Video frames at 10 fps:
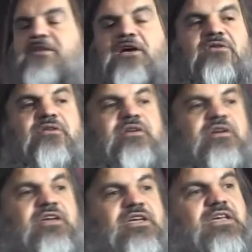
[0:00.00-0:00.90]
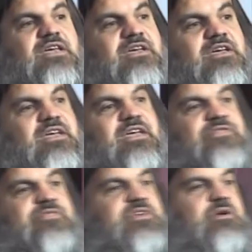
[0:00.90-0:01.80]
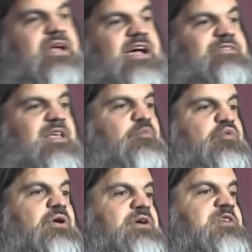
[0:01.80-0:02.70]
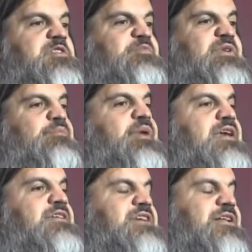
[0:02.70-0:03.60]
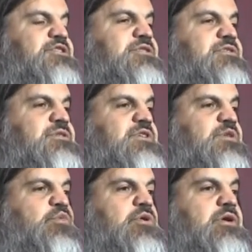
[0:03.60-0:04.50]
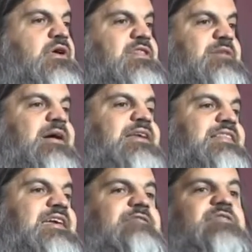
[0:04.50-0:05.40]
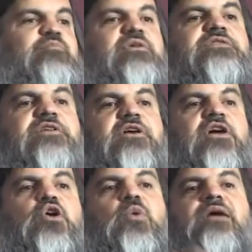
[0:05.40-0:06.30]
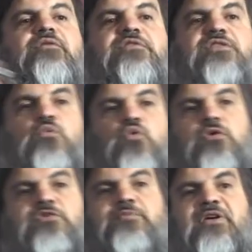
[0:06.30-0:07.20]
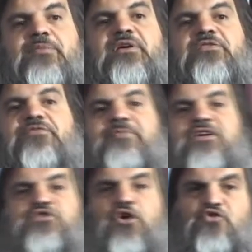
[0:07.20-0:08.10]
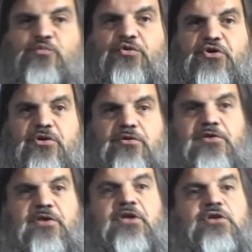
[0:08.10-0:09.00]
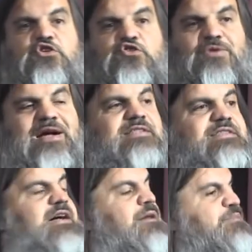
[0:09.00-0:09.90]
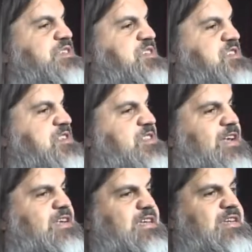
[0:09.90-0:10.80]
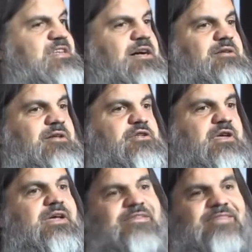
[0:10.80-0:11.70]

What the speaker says: Now, if we don't have librarians being paid attention to anymore, they might leave the building and go out into the world and become information entrepreneurs, track down businesses that need knowledge.